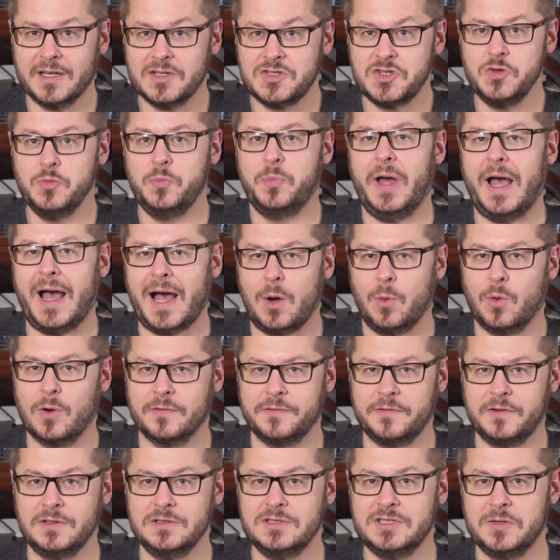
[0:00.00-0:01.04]
and too
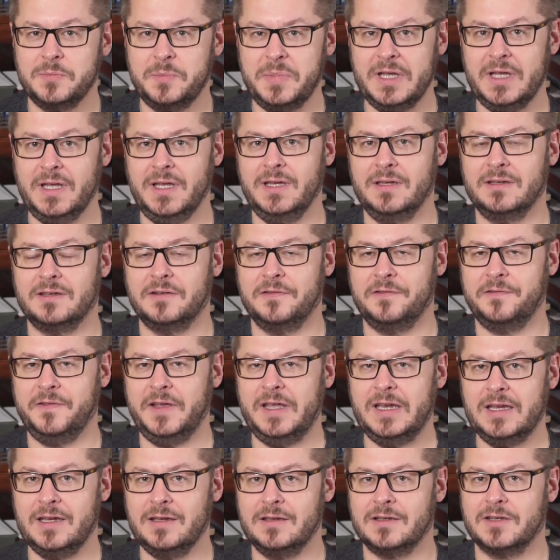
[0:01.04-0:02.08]
powerful to be
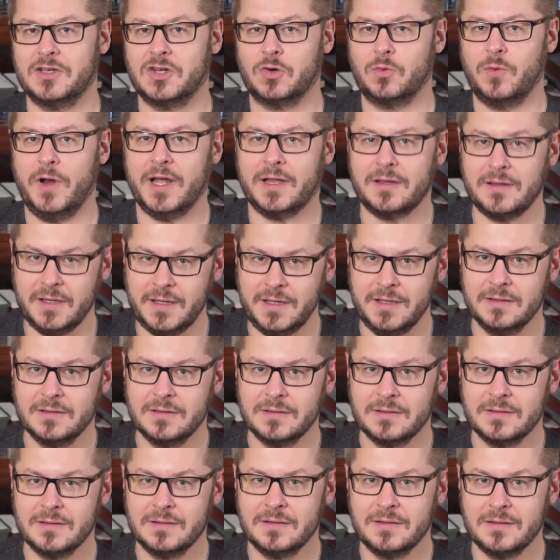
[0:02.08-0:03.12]
defeated directly,
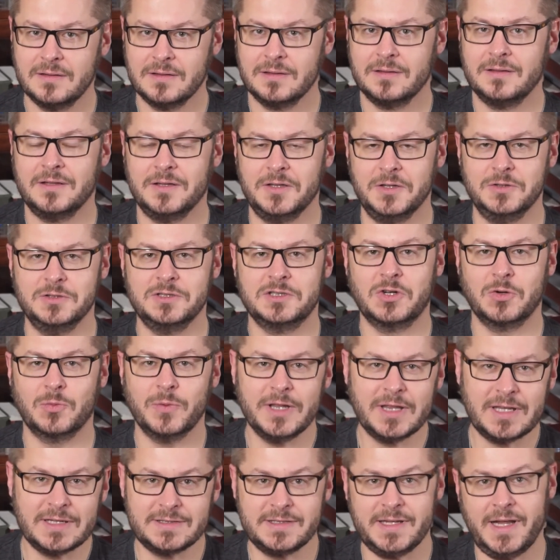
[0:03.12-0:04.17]
use
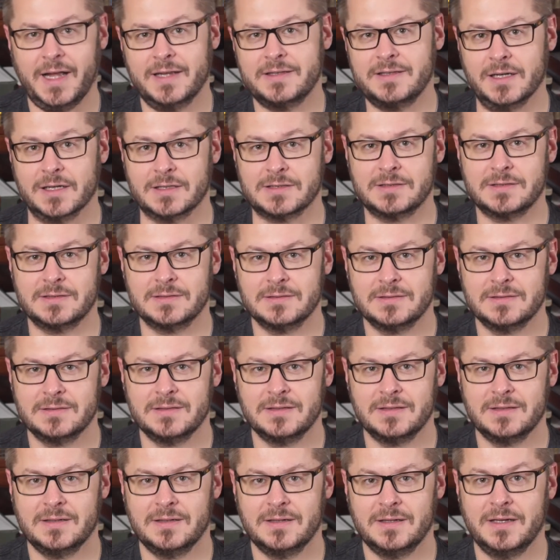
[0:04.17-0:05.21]
guerrilla tactics.
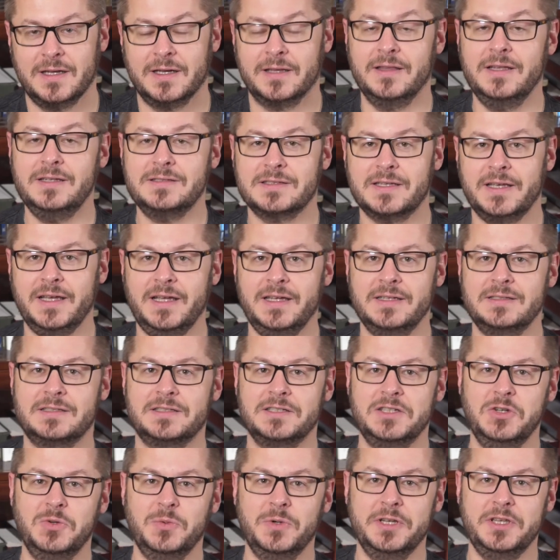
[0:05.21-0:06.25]
In this case,
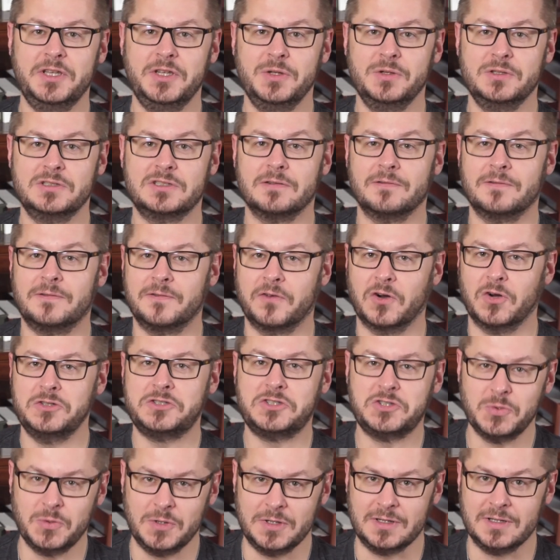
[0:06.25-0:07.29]
you would use
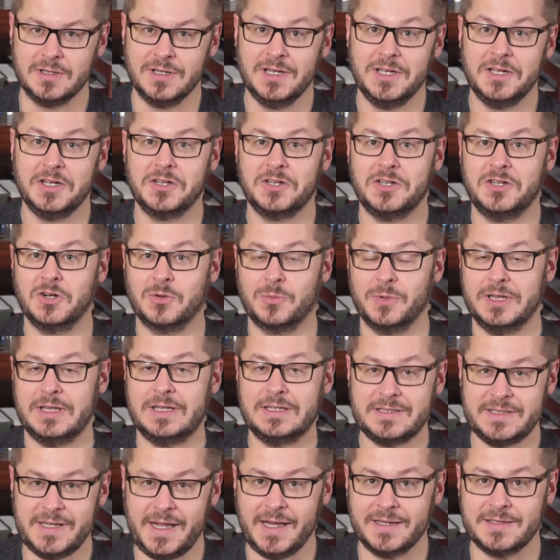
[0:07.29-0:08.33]
virtual
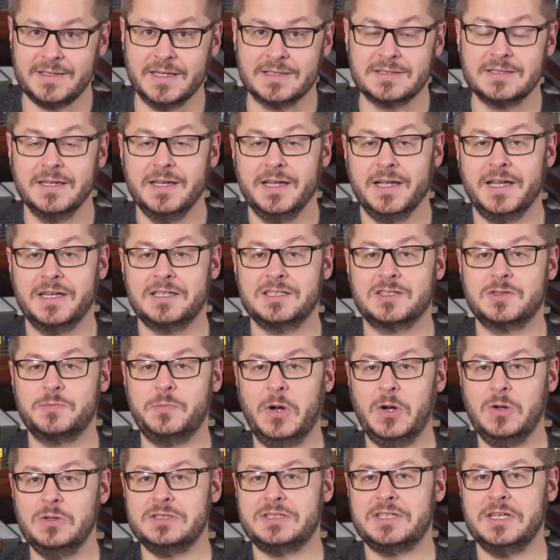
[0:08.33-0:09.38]
guerrilla tactics,
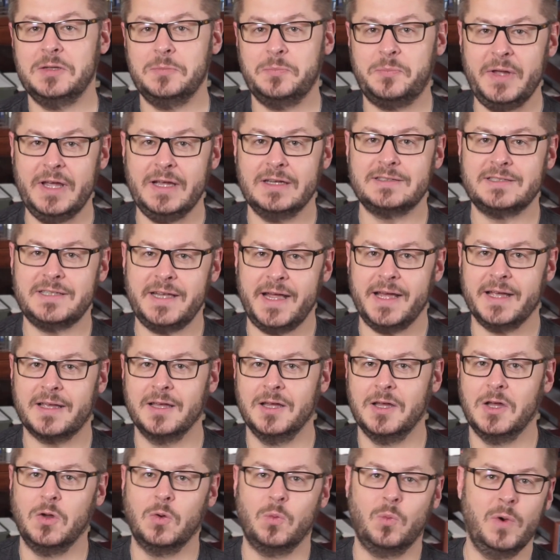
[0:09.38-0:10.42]
exposing big tech
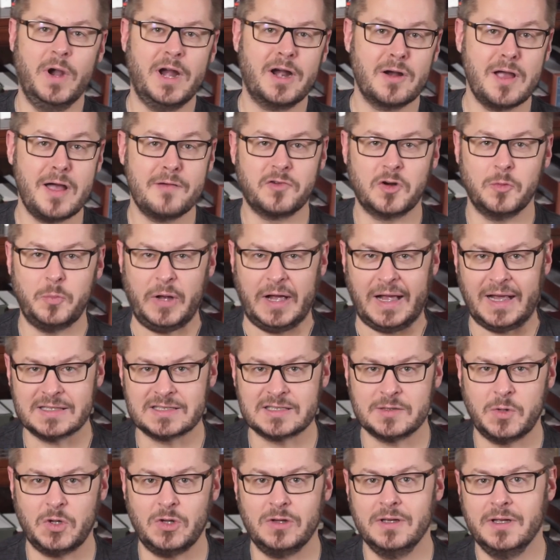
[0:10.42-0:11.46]
wherever
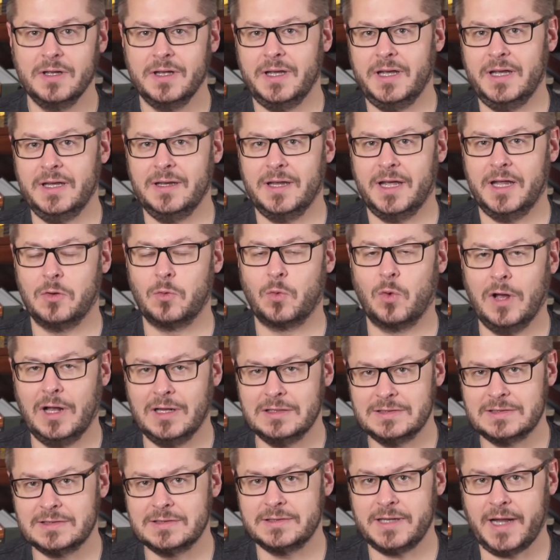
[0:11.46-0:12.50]
possible, hit and
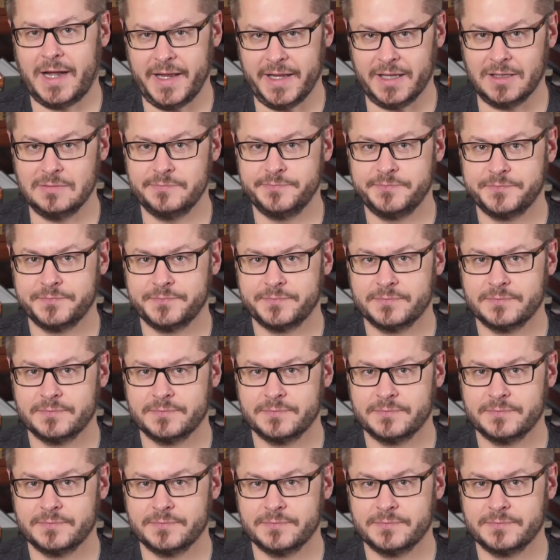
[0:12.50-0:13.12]
run style.